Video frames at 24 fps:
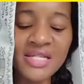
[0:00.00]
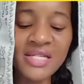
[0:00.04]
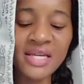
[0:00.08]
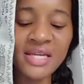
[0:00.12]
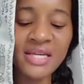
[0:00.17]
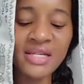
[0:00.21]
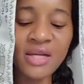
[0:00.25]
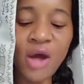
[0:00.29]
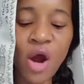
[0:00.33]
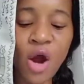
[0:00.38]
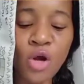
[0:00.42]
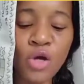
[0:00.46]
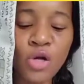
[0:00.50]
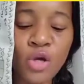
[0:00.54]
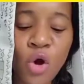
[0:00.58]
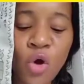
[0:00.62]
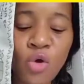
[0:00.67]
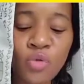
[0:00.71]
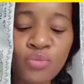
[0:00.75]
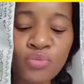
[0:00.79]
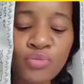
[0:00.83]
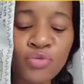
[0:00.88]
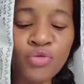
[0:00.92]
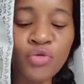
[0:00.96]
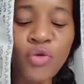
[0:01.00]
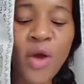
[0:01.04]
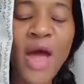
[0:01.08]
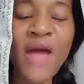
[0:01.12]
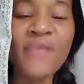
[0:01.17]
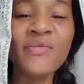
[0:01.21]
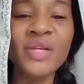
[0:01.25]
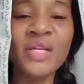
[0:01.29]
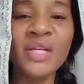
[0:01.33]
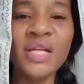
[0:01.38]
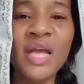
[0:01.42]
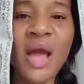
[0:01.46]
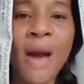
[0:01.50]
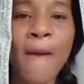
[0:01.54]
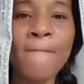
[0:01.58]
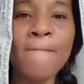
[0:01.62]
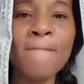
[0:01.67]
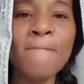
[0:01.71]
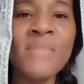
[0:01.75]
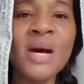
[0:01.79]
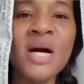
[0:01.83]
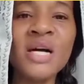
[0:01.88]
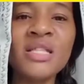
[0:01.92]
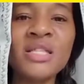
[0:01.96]
said are known privately
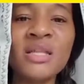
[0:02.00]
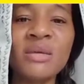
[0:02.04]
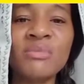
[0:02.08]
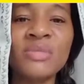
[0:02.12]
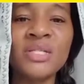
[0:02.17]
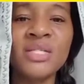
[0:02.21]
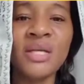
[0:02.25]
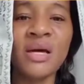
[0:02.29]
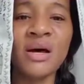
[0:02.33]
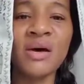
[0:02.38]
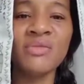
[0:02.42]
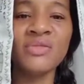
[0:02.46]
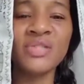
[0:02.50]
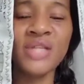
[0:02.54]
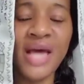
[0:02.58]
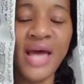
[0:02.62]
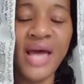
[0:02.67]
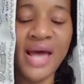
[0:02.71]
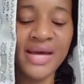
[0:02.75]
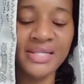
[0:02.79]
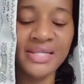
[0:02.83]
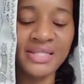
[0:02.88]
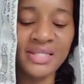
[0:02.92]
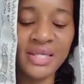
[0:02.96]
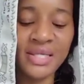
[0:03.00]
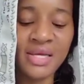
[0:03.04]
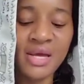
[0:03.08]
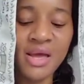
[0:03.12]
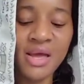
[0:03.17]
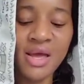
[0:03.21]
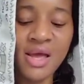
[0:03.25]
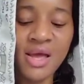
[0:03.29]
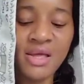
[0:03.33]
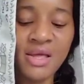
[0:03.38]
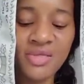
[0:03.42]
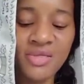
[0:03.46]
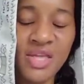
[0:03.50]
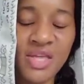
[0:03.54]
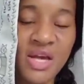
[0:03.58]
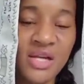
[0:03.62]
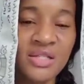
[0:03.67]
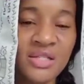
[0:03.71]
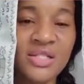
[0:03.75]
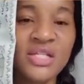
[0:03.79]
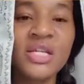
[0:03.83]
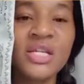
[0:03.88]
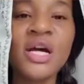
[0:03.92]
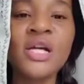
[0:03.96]
among themselves as the
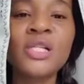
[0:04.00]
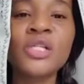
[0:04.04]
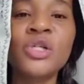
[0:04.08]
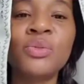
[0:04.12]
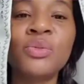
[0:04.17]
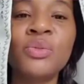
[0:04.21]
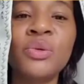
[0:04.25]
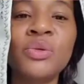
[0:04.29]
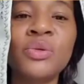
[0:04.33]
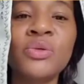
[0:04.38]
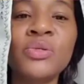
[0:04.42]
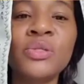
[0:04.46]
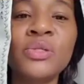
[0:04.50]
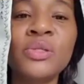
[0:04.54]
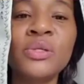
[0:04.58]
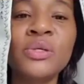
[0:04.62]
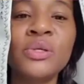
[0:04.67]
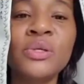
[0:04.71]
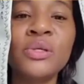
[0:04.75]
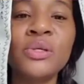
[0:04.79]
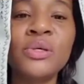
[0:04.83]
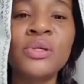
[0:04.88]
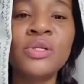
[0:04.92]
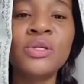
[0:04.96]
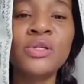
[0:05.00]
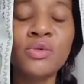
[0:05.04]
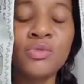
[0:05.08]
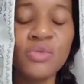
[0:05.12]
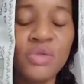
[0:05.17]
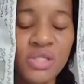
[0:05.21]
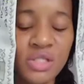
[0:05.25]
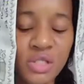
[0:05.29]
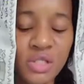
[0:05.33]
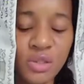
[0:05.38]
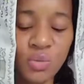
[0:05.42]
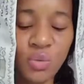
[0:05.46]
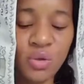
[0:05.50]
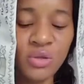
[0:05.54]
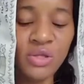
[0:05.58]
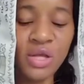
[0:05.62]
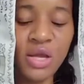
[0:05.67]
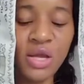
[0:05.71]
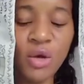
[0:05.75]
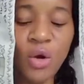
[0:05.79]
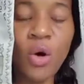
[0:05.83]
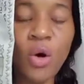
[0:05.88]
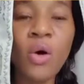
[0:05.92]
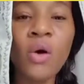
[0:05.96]
untouchables. So this is what
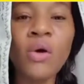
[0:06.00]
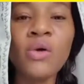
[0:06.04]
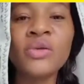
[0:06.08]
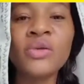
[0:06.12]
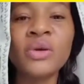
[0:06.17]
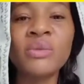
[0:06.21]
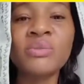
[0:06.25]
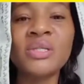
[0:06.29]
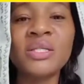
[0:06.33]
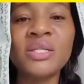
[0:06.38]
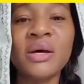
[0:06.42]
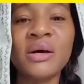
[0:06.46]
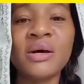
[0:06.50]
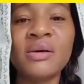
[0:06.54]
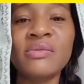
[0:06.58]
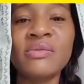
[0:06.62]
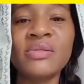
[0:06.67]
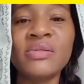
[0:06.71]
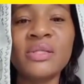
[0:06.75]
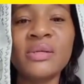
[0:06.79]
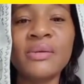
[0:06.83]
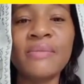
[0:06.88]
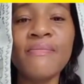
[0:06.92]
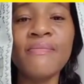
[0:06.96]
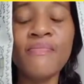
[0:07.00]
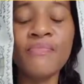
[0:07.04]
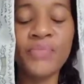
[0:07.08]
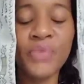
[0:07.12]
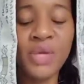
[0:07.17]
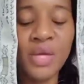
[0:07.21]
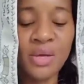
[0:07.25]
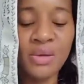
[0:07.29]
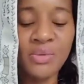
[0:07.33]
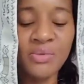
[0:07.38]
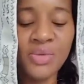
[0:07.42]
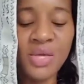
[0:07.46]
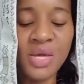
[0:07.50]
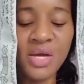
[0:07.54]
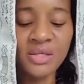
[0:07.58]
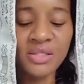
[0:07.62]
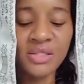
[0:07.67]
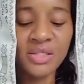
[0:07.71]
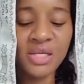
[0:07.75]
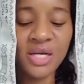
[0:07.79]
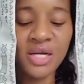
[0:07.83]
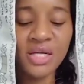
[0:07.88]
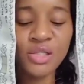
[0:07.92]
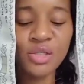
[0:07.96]
they call themselves, the
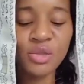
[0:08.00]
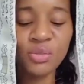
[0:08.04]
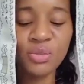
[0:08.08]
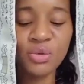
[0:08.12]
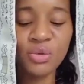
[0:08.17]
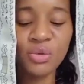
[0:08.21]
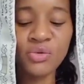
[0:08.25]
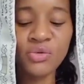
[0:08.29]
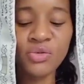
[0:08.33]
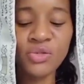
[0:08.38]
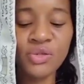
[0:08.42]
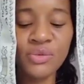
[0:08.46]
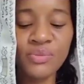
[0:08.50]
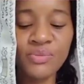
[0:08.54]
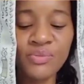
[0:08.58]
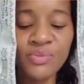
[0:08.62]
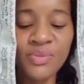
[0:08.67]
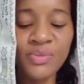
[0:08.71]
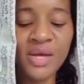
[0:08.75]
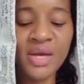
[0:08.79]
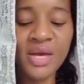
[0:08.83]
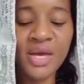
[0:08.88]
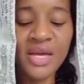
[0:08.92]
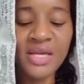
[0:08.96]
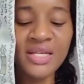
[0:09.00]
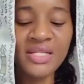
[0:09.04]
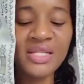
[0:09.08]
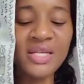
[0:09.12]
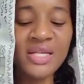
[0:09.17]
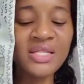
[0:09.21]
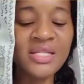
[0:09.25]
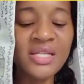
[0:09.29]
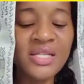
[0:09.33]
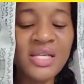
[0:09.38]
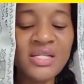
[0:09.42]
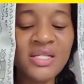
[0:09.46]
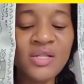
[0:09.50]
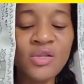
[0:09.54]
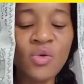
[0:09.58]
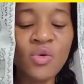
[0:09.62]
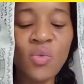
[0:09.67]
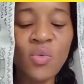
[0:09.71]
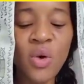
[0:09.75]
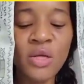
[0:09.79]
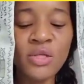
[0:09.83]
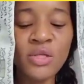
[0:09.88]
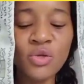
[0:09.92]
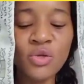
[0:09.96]
untouchables. He says these are
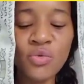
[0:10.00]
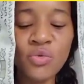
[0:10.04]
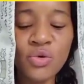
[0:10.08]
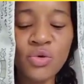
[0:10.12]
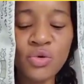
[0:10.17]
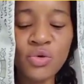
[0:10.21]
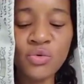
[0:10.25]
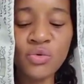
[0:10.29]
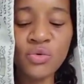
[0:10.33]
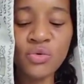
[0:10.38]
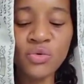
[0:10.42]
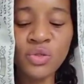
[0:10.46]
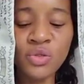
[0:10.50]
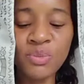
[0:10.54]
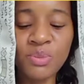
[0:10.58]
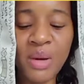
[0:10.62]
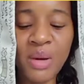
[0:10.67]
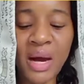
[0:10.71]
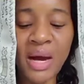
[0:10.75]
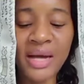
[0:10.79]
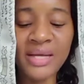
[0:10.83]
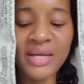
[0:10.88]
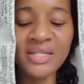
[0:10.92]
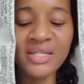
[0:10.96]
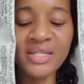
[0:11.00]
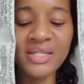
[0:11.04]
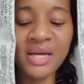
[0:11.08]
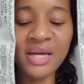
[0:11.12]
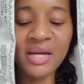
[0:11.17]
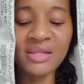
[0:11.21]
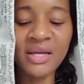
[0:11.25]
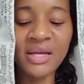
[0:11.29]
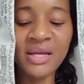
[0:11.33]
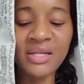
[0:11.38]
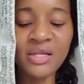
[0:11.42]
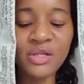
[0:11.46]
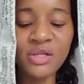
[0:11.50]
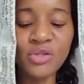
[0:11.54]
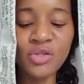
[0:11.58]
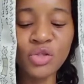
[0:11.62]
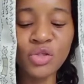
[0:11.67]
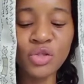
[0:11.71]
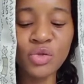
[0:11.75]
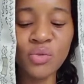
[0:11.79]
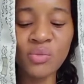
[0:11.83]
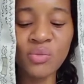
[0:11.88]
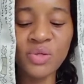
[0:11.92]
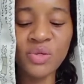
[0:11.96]
the ones who use, buy, sell, and
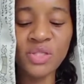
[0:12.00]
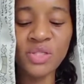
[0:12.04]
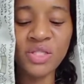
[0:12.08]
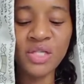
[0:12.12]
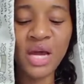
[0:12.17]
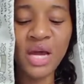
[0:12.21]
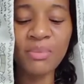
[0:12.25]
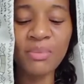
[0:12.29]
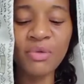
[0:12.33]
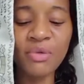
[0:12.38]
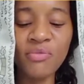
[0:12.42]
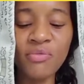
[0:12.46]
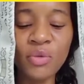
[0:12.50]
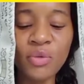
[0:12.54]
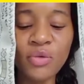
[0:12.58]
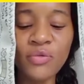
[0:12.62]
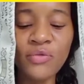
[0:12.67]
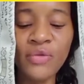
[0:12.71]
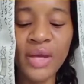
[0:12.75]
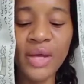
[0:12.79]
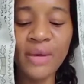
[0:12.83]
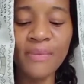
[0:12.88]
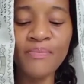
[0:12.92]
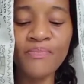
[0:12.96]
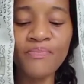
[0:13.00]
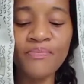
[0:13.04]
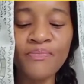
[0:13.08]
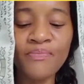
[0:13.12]
consume this type of movie.